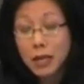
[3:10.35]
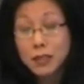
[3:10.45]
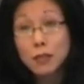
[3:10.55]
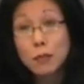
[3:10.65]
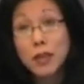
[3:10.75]

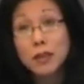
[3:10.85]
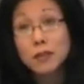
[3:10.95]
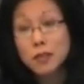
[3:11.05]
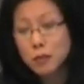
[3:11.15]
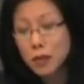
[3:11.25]
kinds of
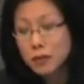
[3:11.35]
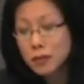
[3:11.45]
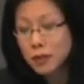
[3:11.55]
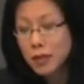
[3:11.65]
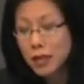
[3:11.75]
methods and
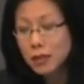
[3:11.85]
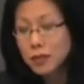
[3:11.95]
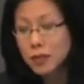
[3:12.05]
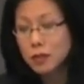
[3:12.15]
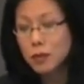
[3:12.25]
modes of
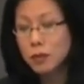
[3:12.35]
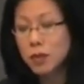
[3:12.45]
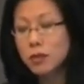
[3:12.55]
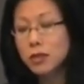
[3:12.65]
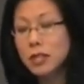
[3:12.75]
analysis where
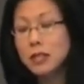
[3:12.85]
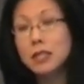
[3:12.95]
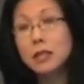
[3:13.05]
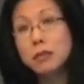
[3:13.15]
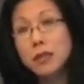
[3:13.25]
we are looking
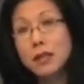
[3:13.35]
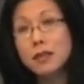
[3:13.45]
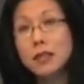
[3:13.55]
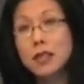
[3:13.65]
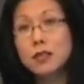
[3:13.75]
deeply at
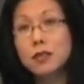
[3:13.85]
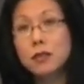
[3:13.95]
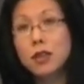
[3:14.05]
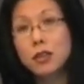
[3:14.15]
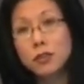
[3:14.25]
the texture
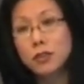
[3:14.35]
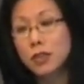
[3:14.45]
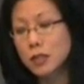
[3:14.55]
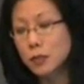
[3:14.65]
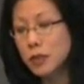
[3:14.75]
of culture
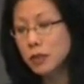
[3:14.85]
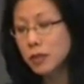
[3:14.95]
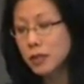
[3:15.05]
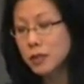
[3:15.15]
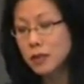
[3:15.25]
and
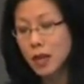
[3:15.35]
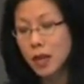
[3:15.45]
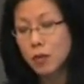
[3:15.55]
experience